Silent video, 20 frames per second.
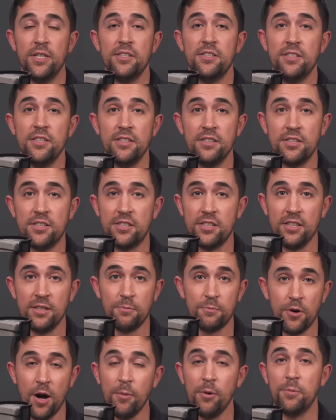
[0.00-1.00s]
This is
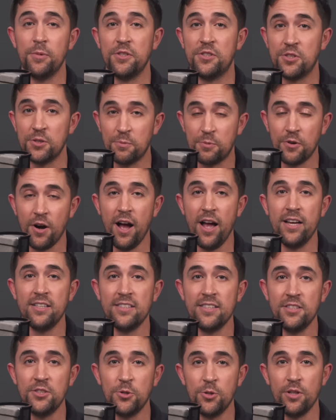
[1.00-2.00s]
probably
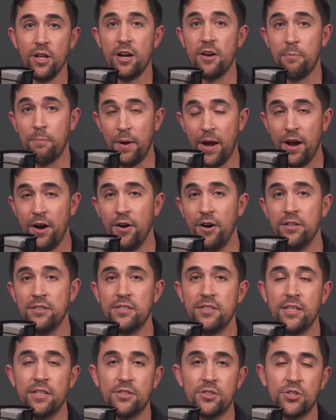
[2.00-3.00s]
surprising to a lot of
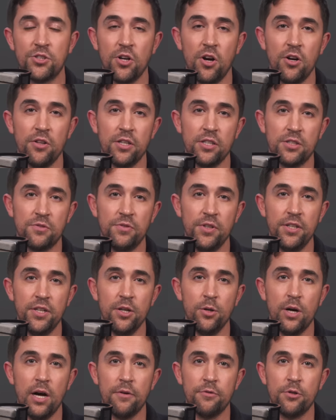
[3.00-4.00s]
parents that saw this
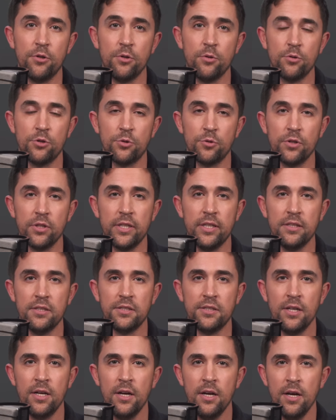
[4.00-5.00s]
video after it was
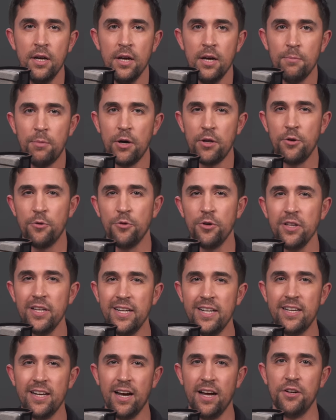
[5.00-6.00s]
released. But you really
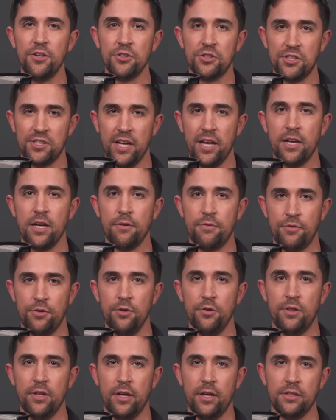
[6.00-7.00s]
need to understand a
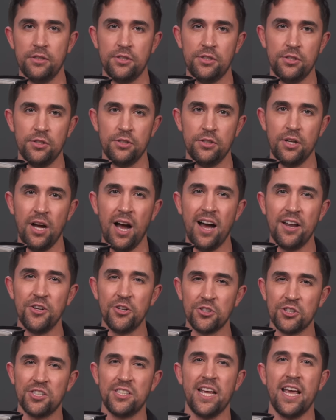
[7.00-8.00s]
few things to
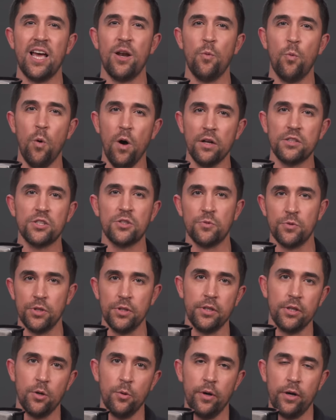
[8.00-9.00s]
understand what's
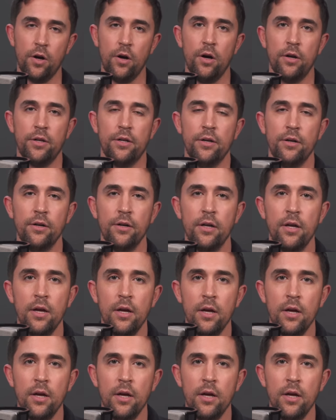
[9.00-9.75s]
really going on here.